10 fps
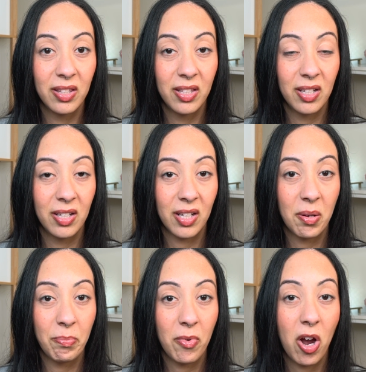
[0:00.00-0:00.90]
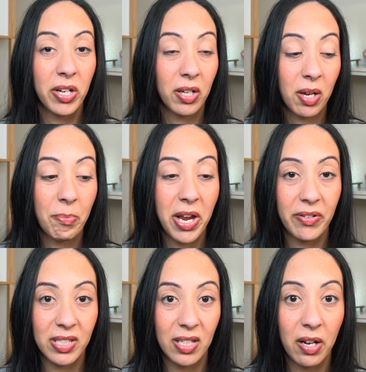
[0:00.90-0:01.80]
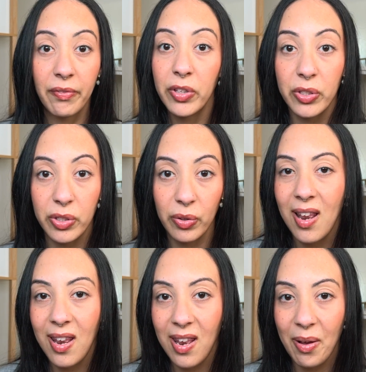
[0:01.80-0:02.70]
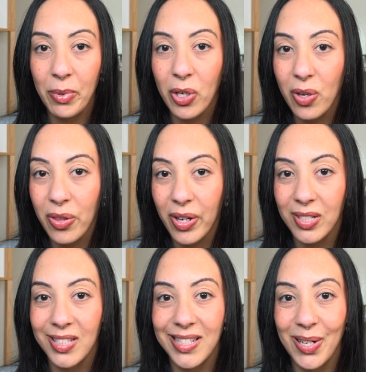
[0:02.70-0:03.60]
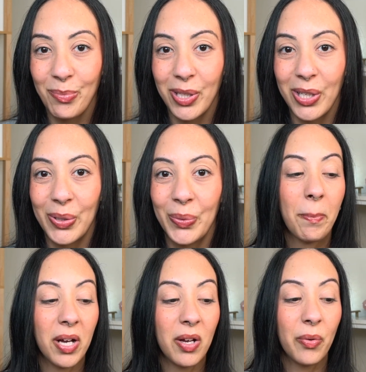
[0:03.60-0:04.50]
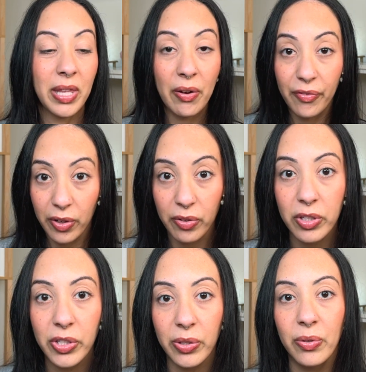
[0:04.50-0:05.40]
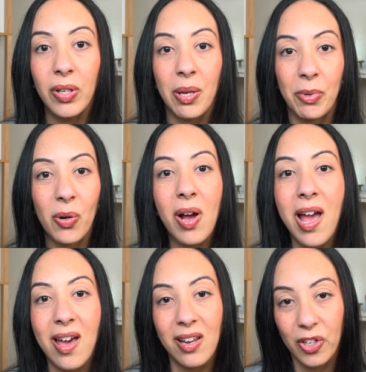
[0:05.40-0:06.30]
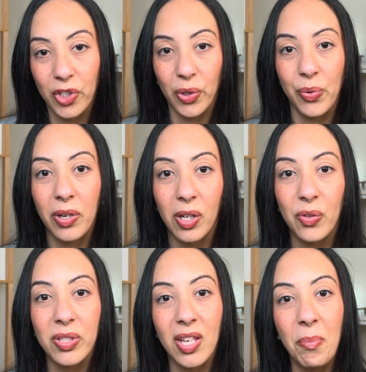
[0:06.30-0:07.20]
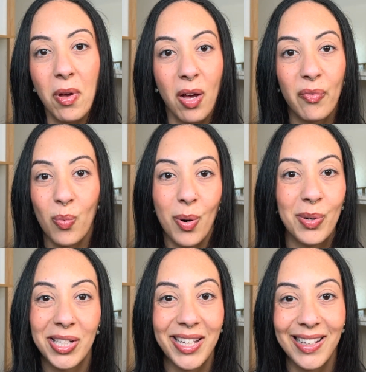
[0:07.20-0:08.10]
a comparison of the two? Let me know your thoughts down below. But without further ado, let me go ahead and show you a close-up of what we're looking